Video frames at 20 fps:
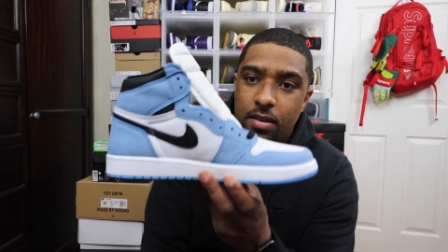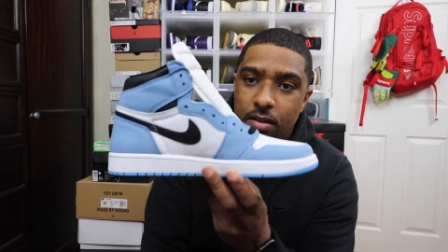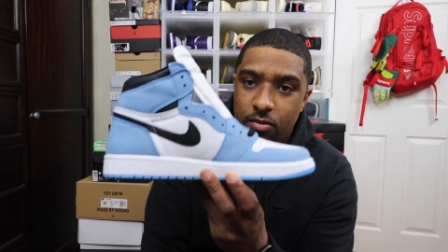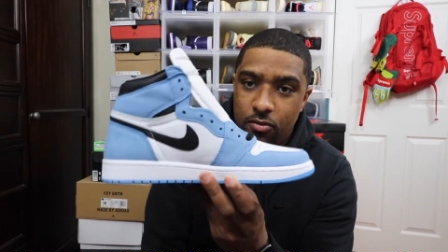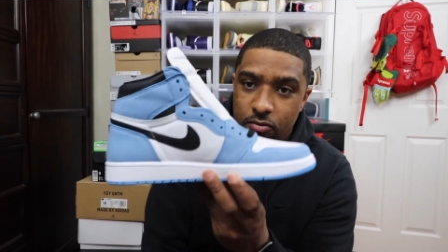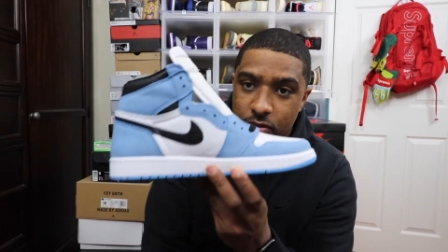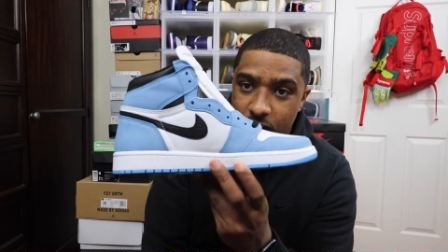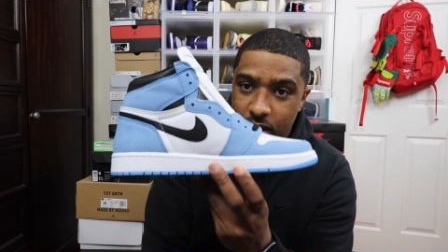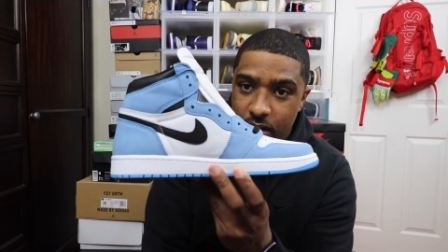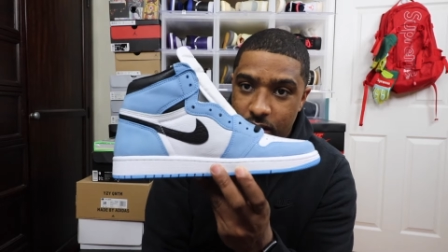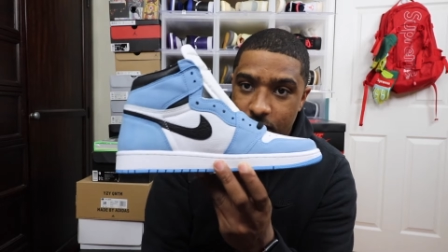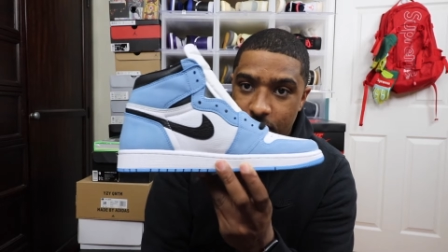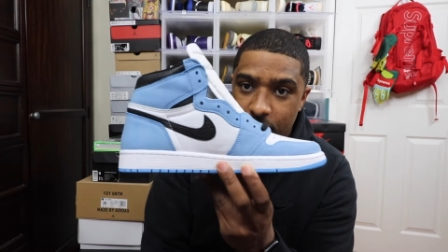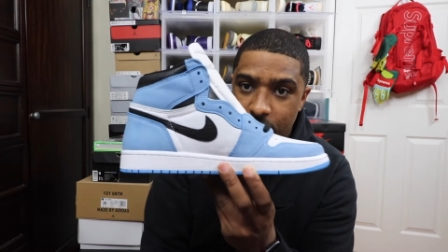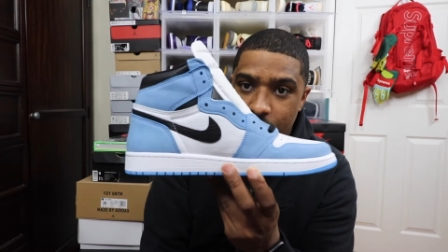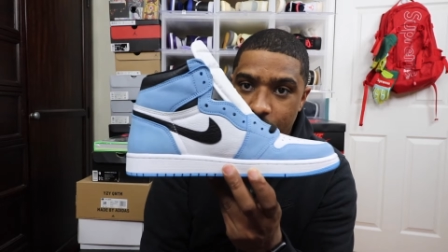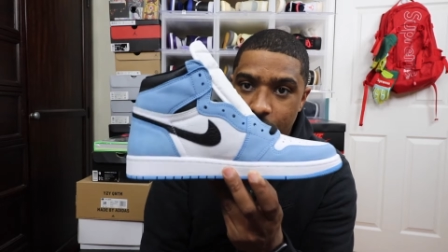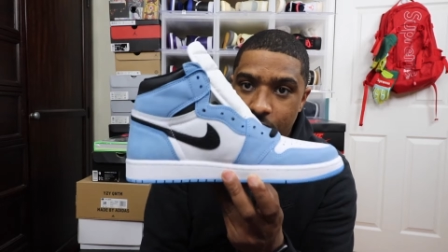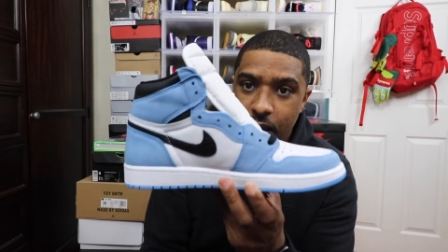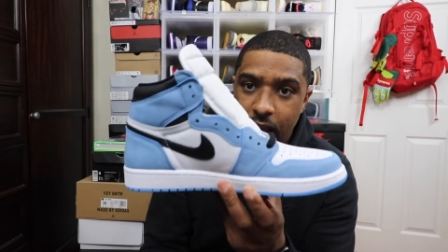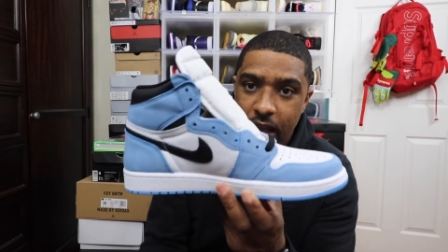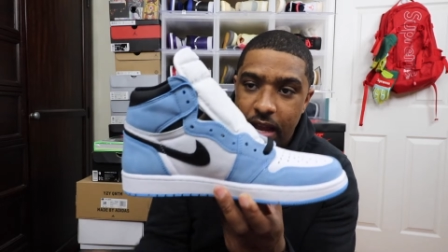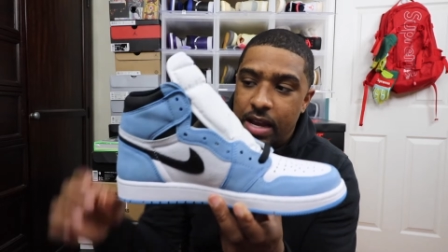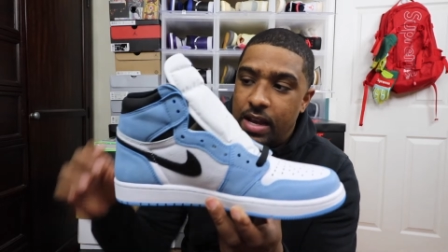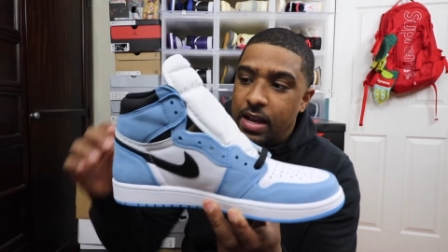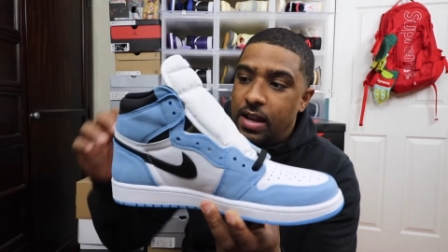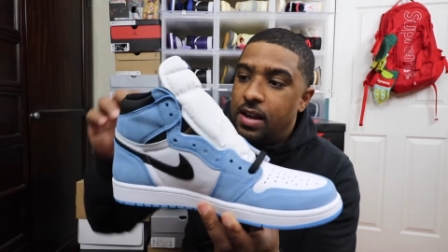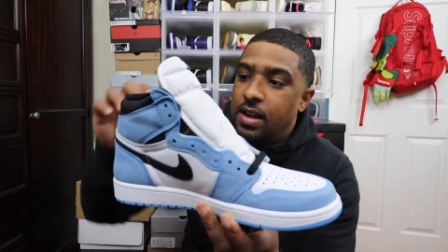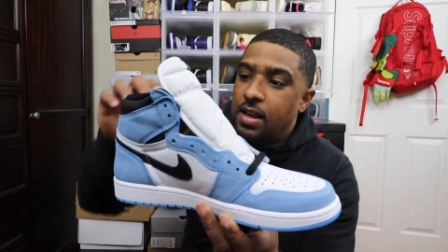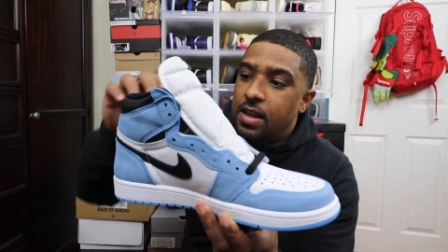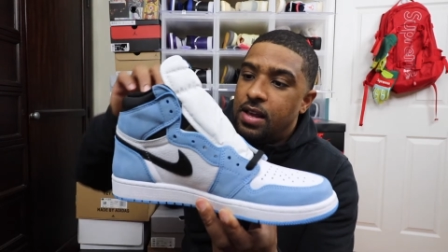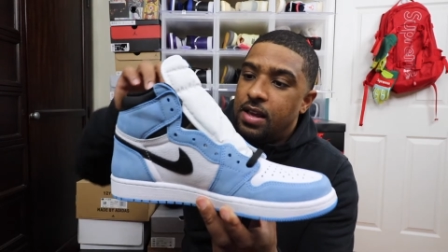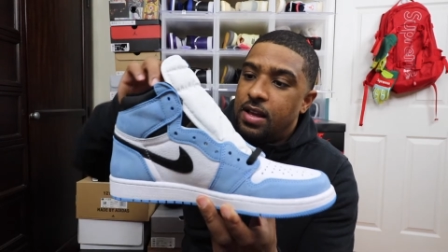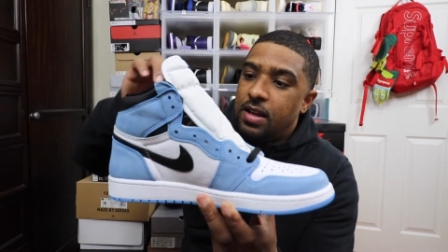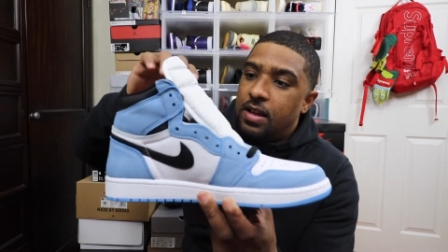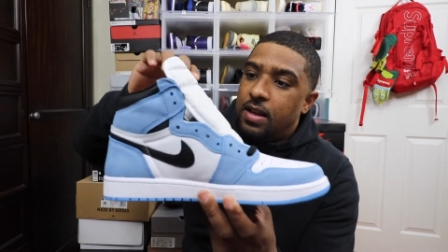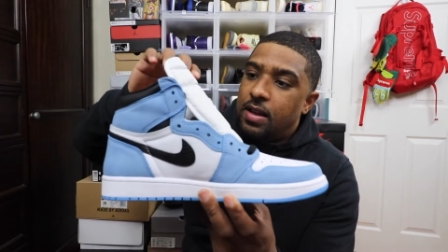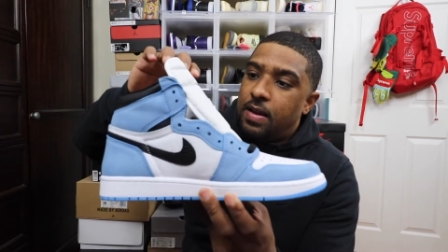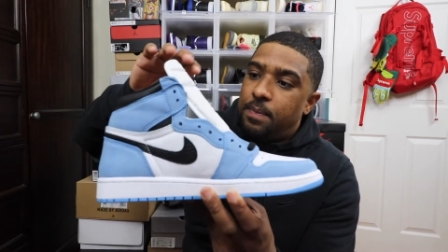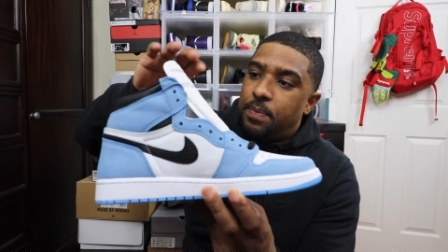right here. And
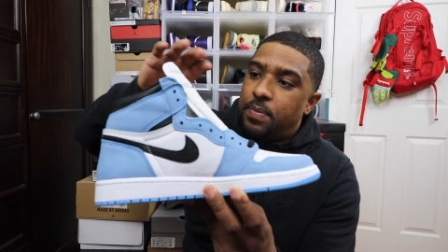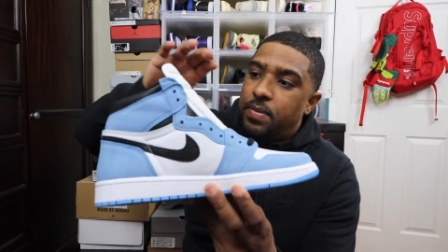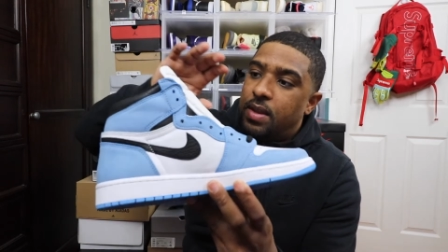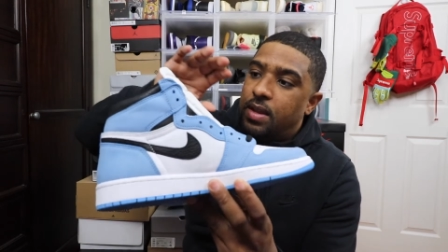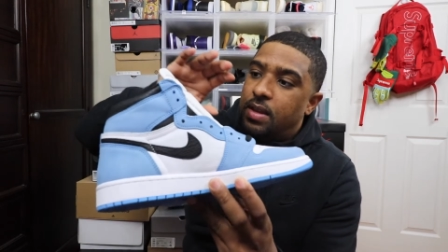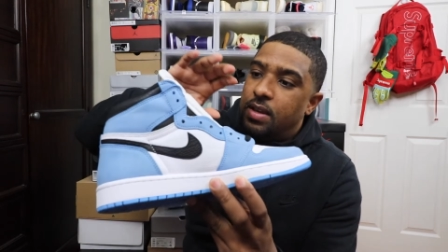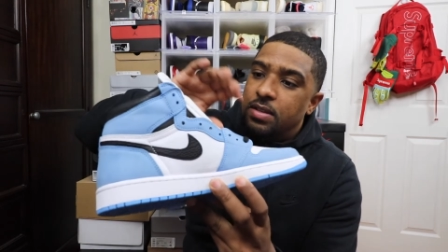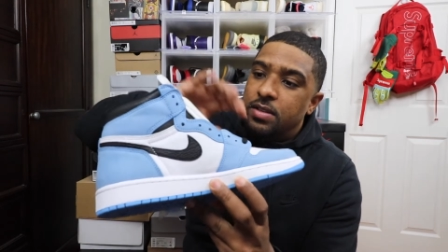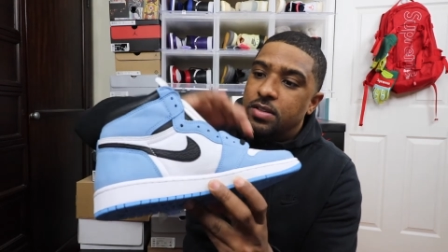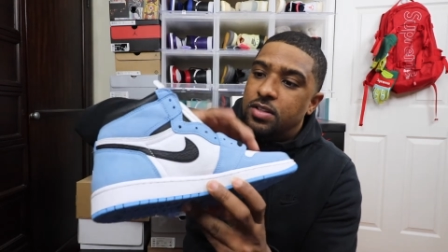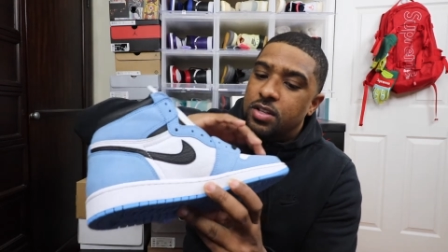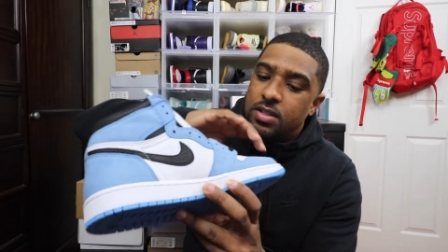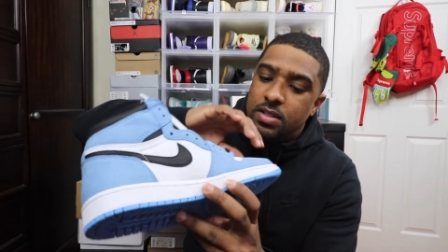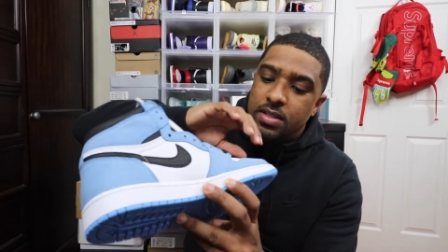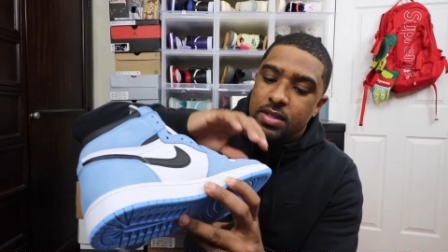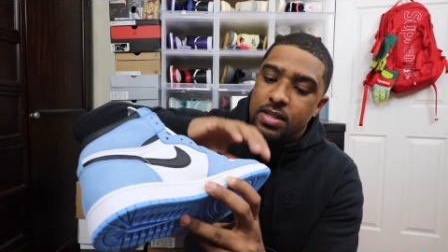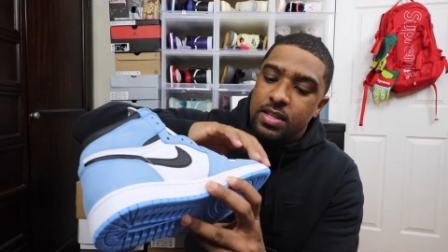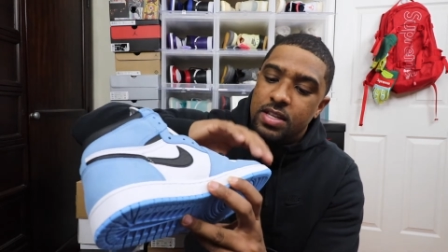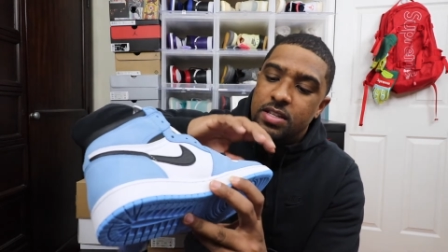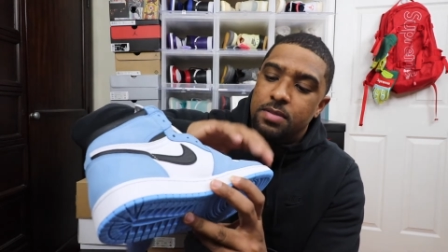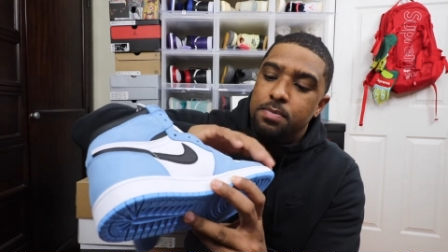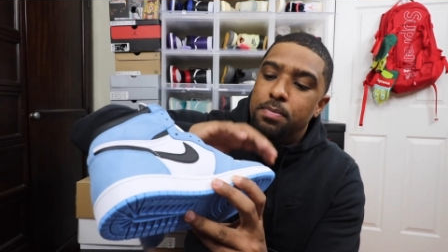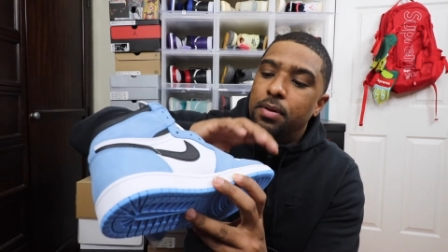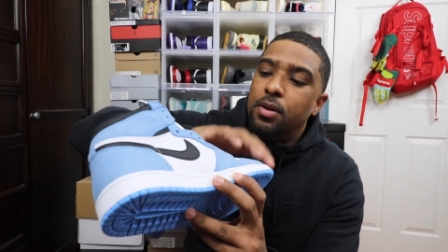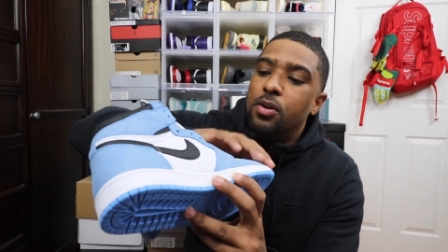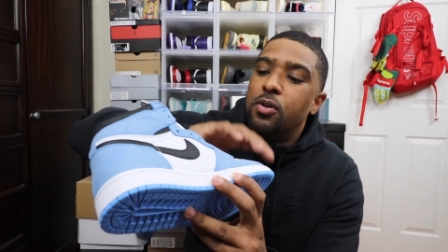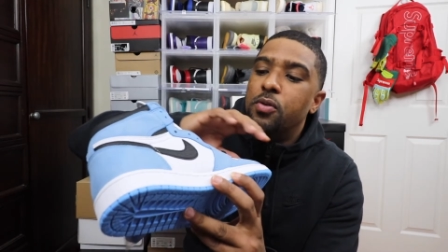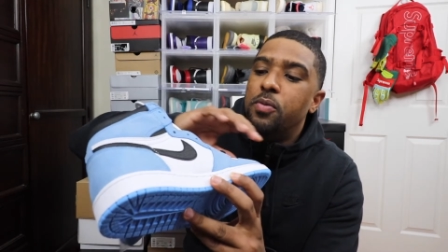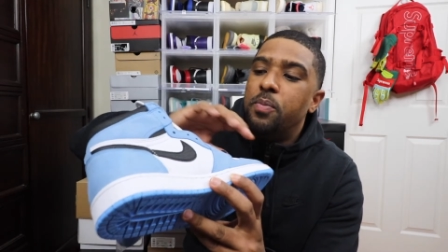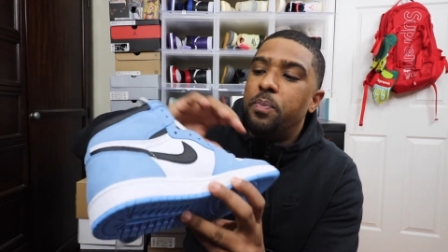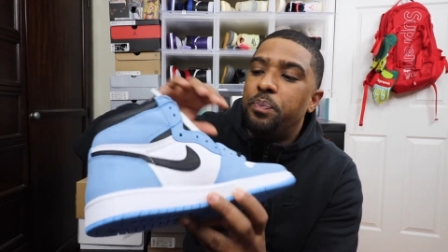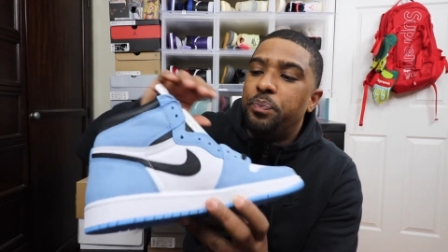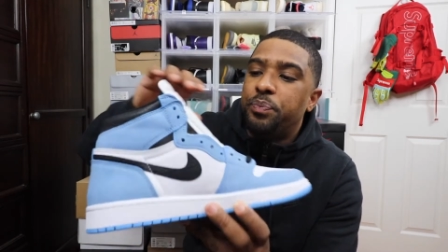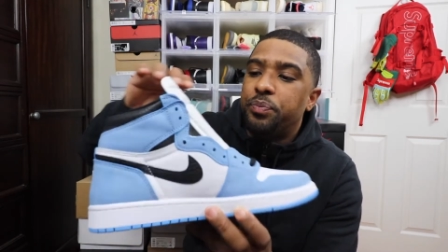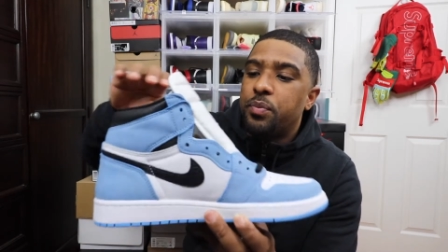it's just this blue